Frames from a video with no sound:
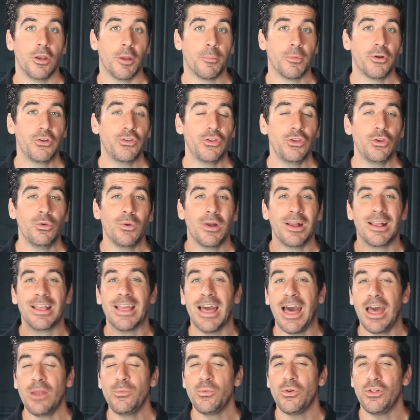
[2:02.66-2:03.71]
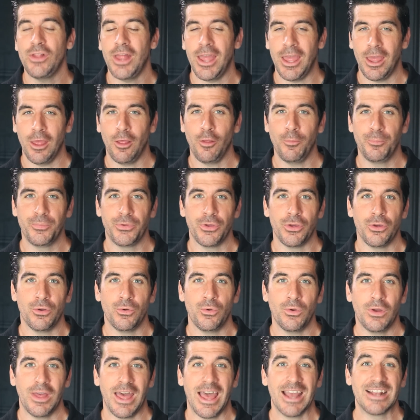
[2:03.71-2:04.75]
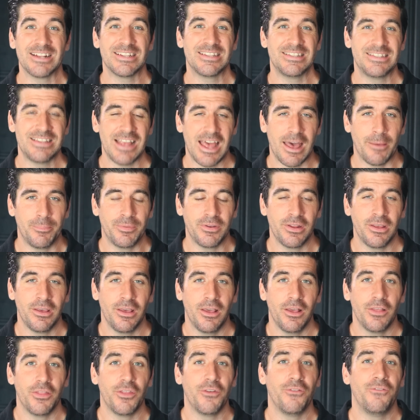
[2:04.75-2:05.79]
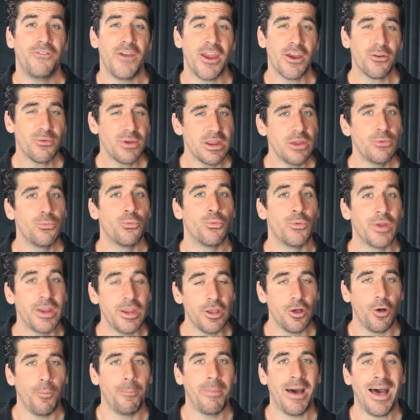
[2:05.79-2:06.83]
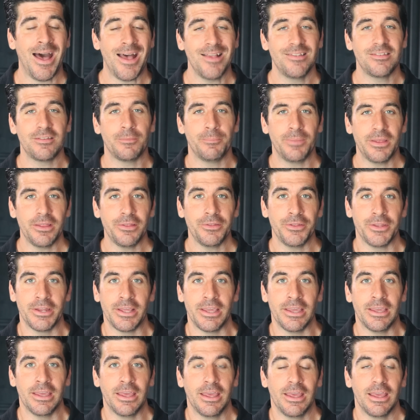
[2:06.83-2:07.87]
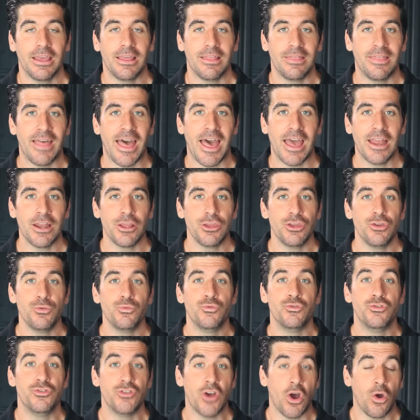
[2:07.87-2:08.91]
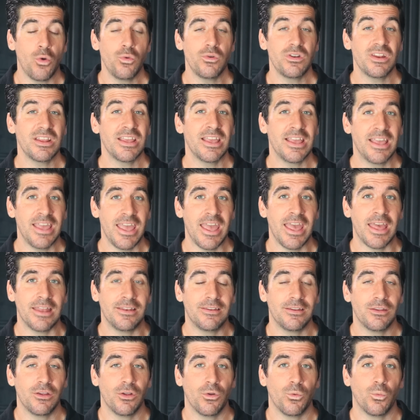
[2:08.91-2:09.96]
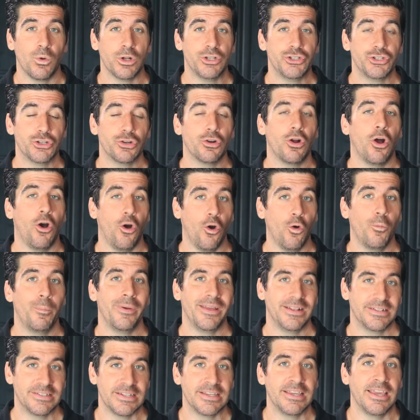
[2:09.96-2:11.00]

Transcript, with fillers: Number two, God will help you accept the very real possibility that you don't get what you're hoping to